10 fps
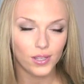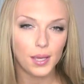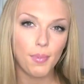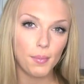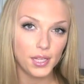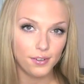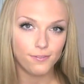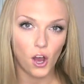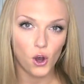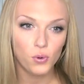of a really
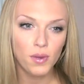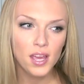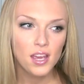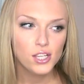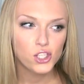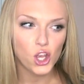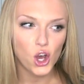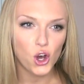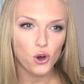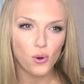bubbly foam
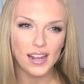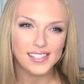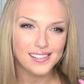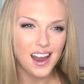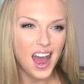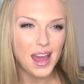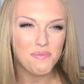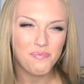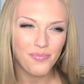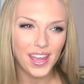so it's
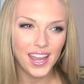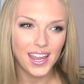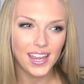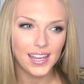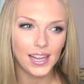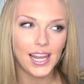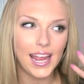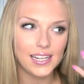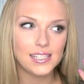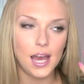not it
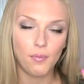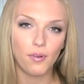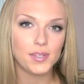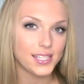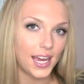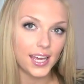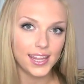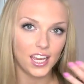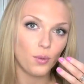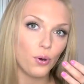lightens up from the
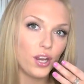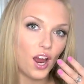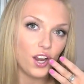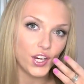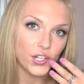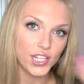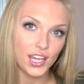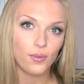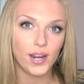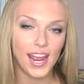second that you put it on your
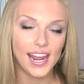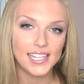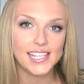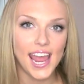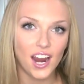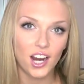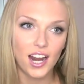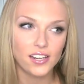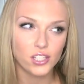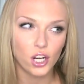teeth when it hits the air
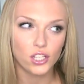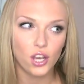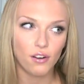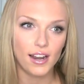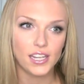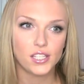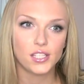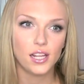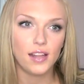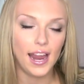it kind of starts already
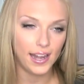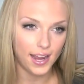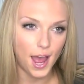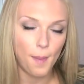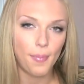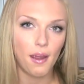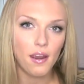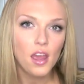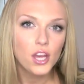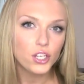lightening up
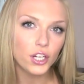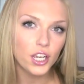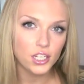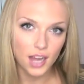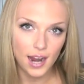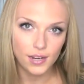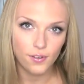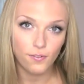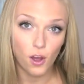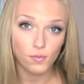and turning into kind
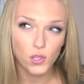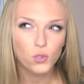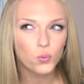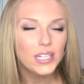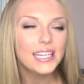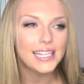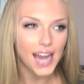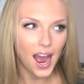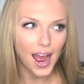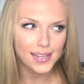of a foam so it's really
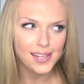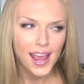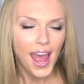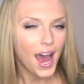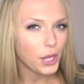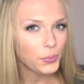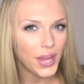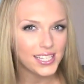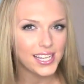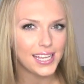not
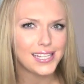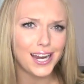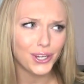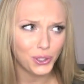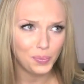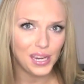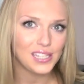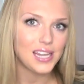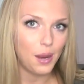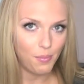unpleasant it's not
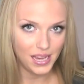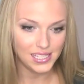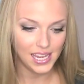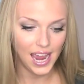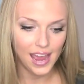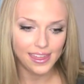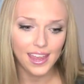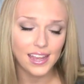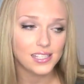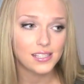goopy it's not messy I
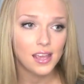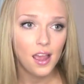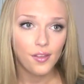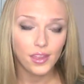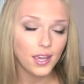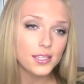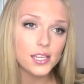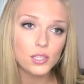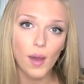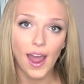think it's the
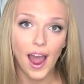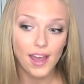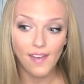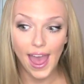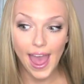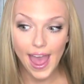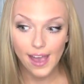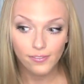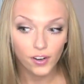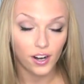easiest way I've
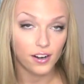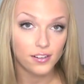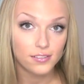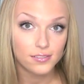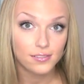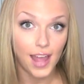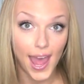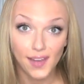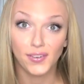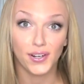ever
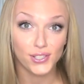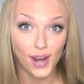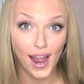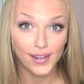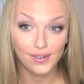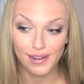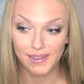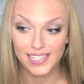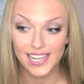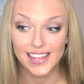ever tried to
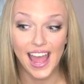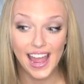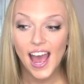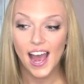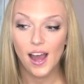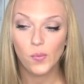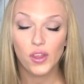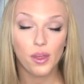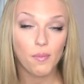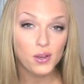whiten my teeth um,
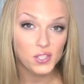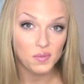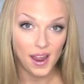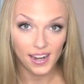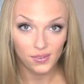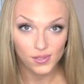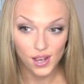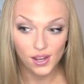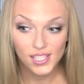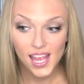with the most dramatic
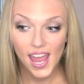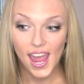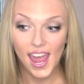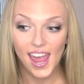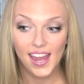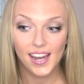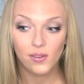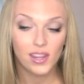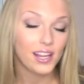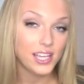results
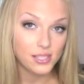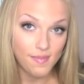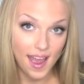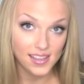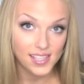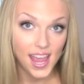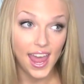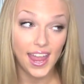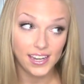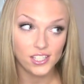and the least mess
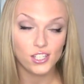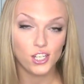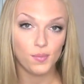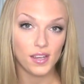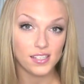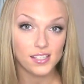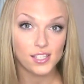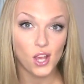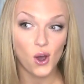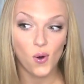and it's the
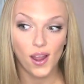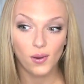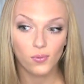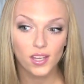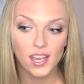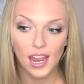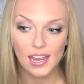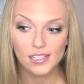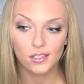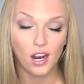cheapest. So it
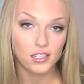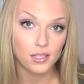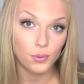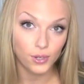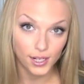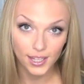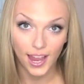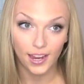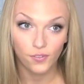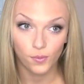really is across the board,
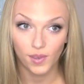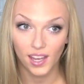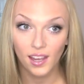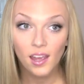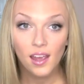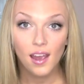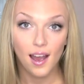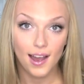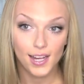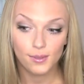like for me,
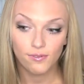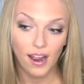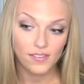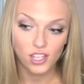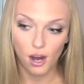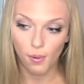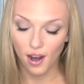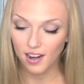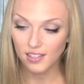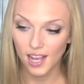um, five star
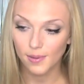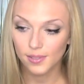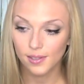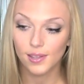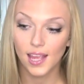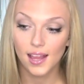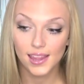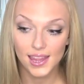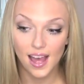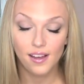product. Absolutely
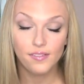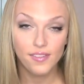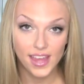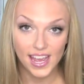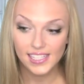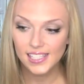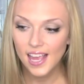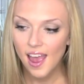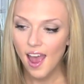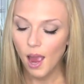love this.